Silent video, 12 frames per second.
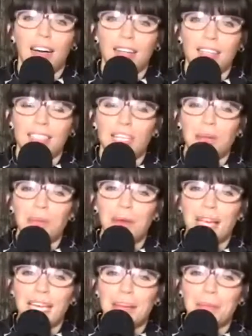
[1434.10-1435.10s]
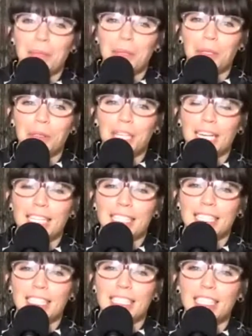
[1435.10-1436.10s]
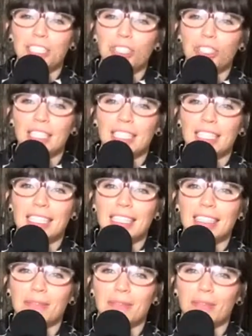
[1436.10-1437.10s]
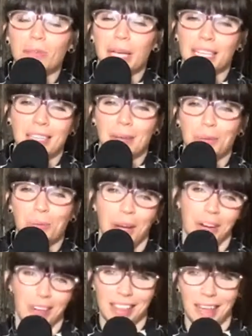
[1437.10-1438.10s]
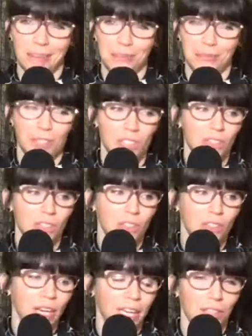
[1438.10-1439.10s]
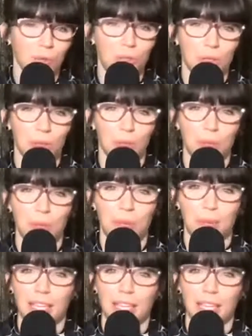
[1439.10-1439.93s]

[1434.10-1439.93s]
Started making bolo ties initially because I was wearing them. So I used to be